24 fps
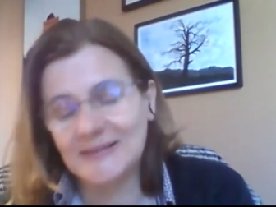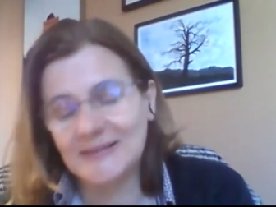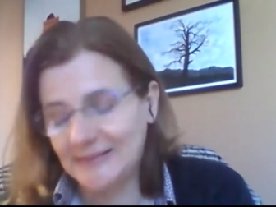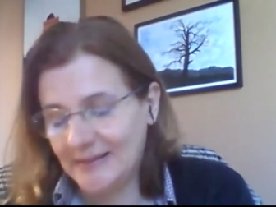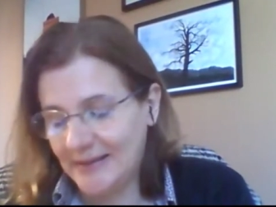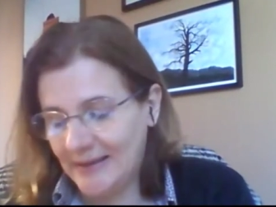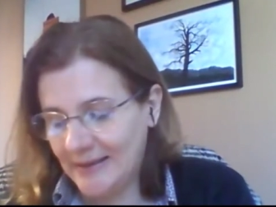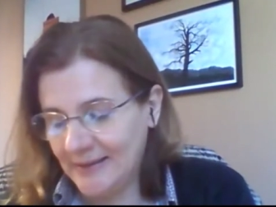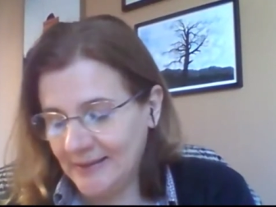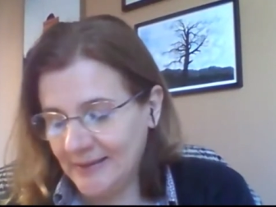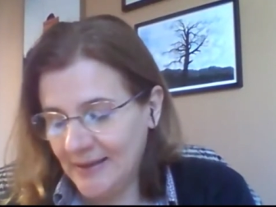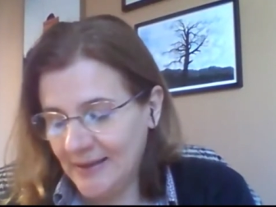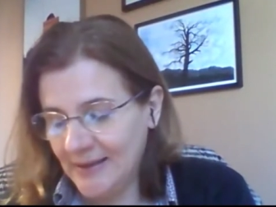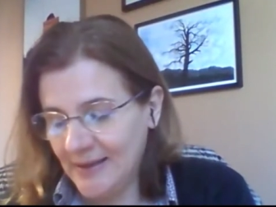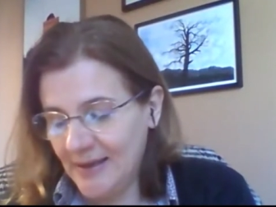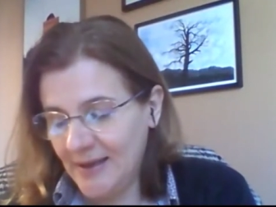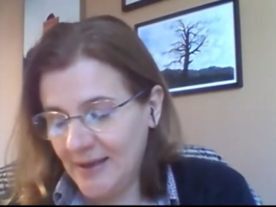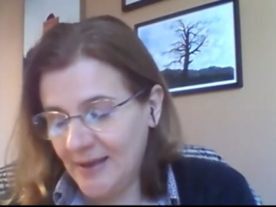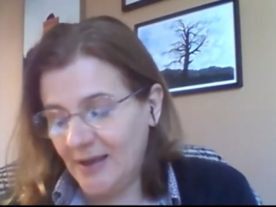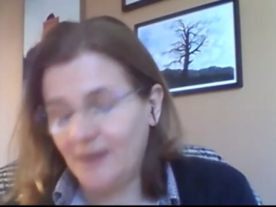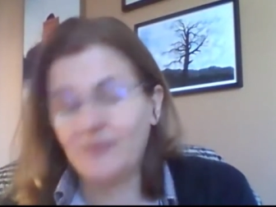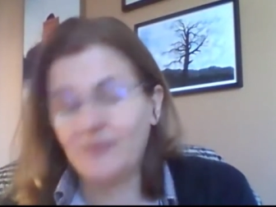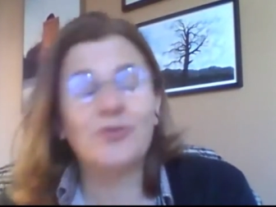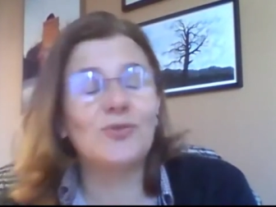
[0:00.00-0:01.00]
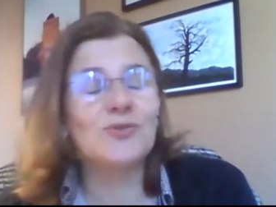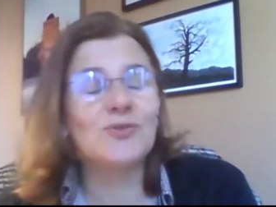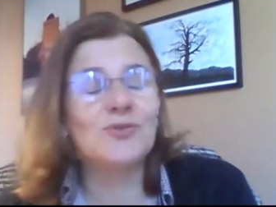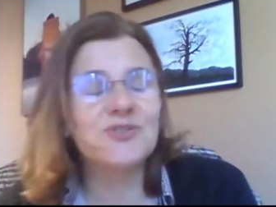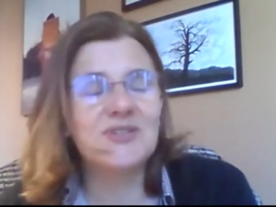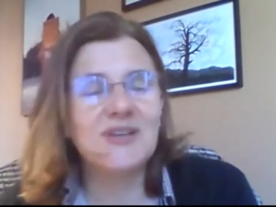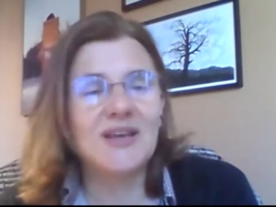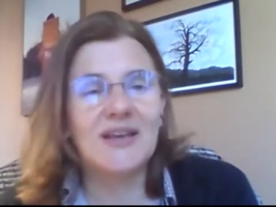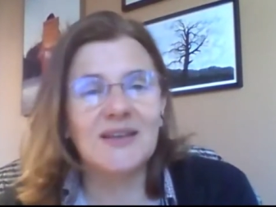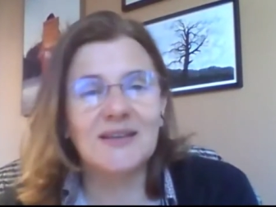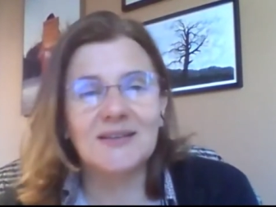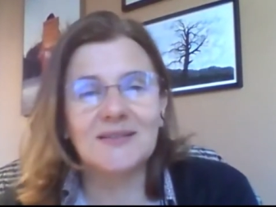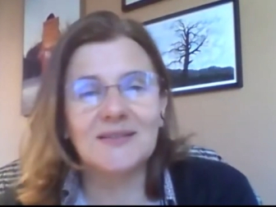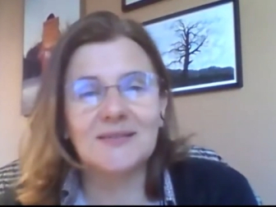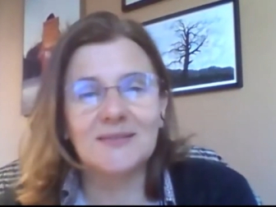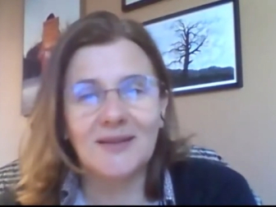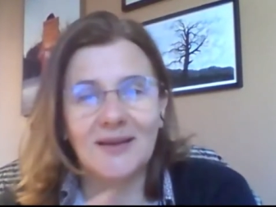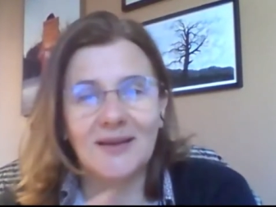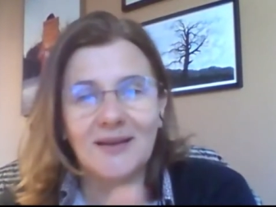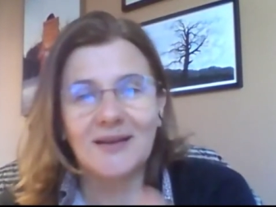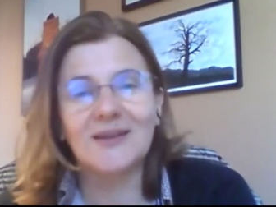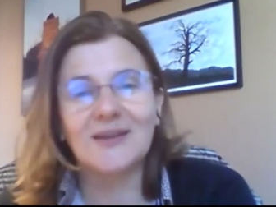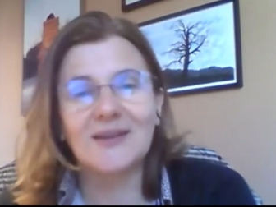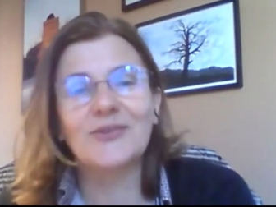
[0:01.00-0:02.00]
And then, of course, I
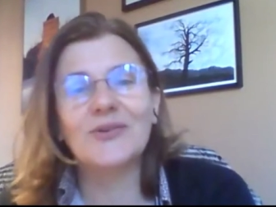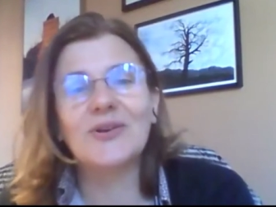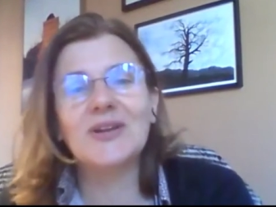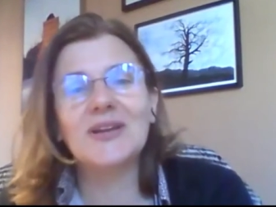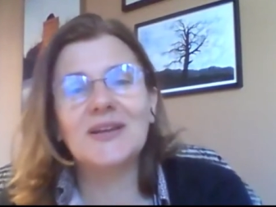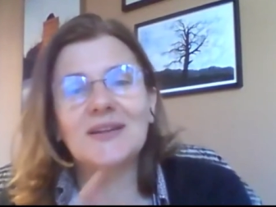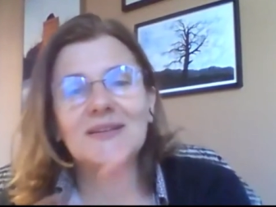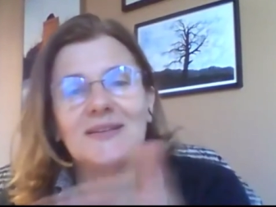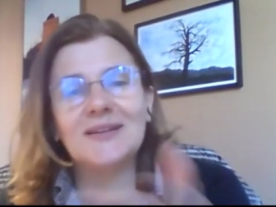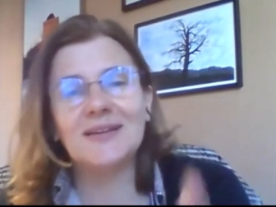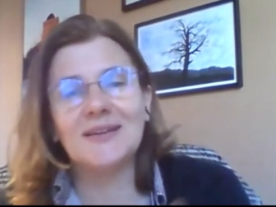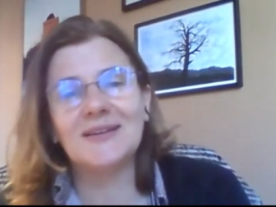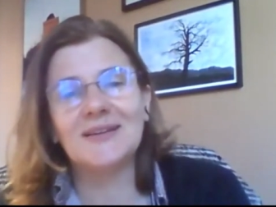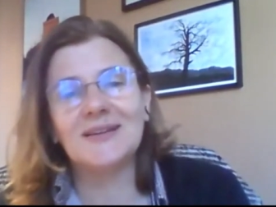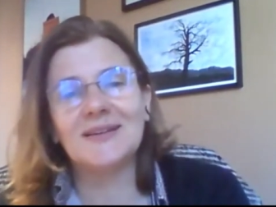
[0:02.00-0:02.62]
agreed